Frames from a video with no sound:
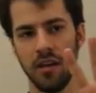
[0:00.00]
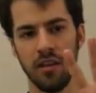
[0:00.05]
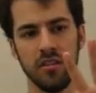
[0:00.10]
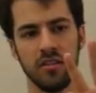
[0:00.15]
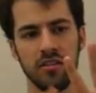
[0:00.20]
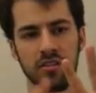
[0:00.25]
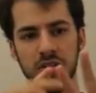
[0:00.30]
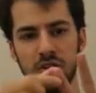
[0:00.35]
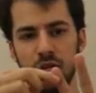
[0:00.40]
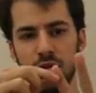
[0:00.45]

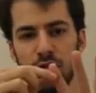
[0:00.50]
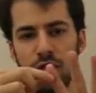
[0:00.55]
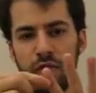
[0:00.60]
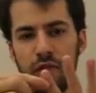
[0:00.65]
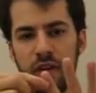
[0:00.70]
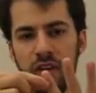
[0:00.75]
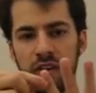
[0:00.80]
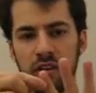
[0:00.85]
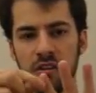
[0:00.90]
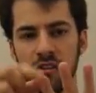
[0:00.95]
The two
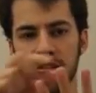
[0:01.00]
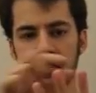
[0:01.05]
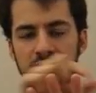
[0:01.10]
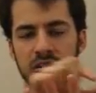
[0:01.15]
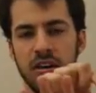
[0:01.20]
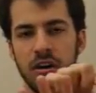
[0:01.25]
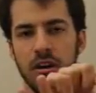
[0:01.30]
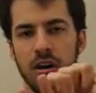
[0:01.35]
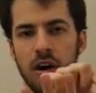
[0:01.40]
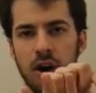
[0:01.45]

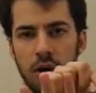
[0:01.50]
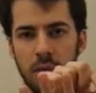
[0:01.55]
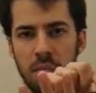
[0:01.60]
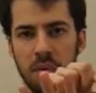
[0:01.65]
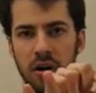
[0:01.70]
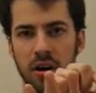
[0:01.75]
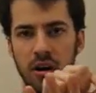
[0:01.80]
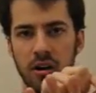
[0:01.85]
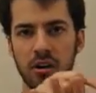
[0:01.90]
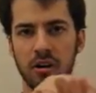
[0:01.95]
fingers are
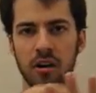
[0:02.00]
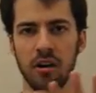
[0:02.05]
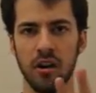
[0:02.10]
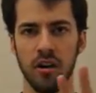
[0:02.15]
part